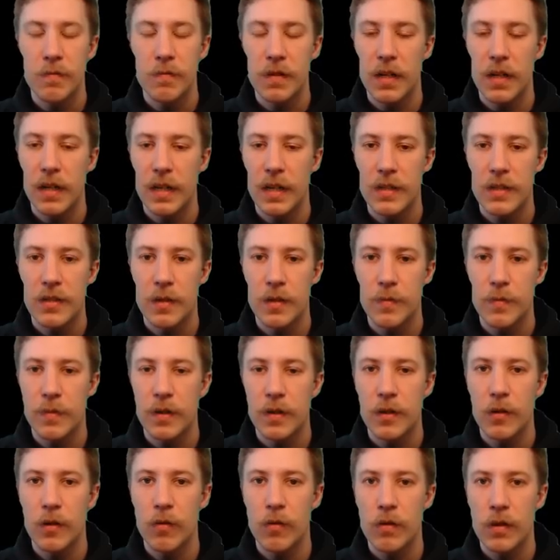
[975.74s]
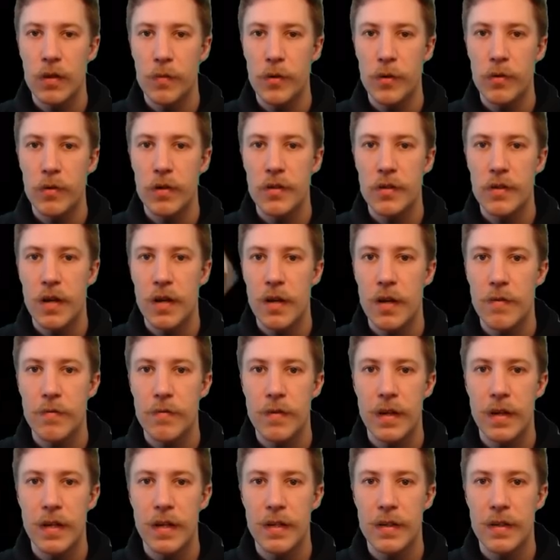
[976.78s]
collect some uh, old computer stuff
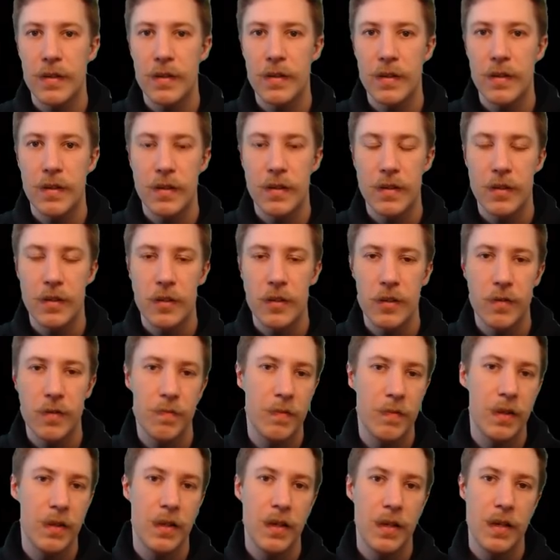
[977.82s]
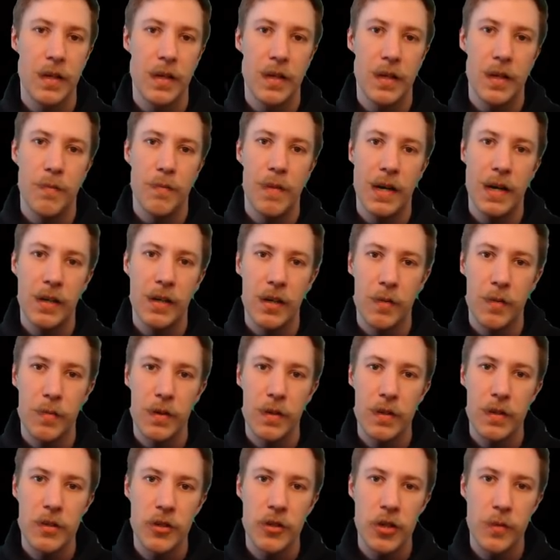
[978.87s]
and uh, mark it
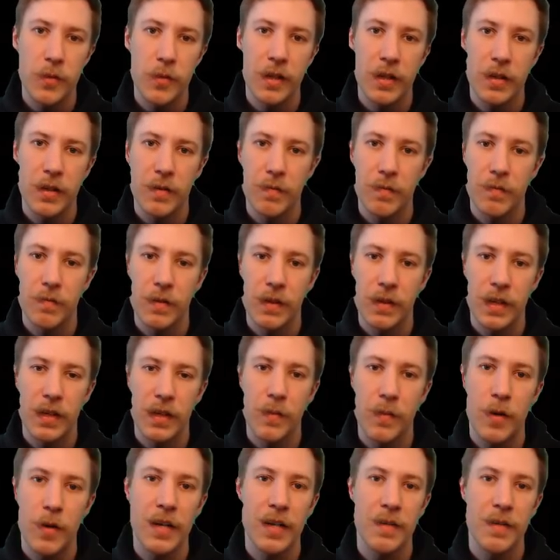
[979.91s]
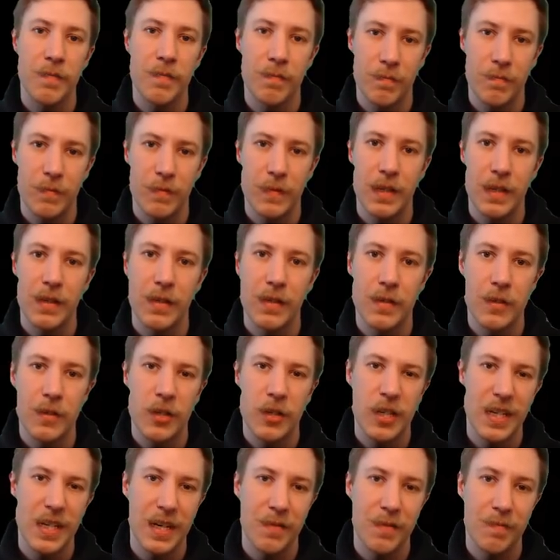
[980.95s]
up, ship it, get the money.
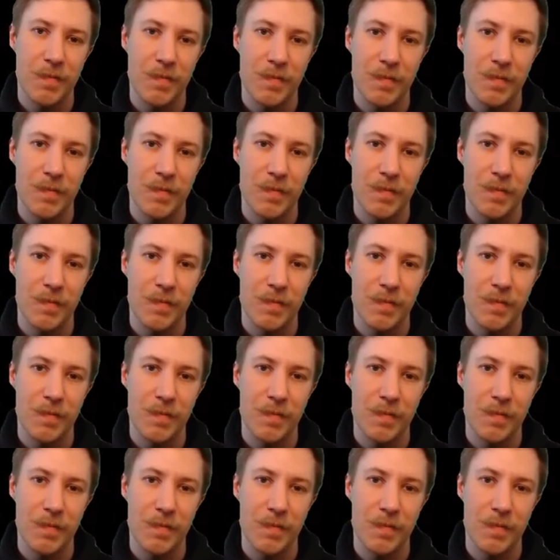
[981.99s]
See ya.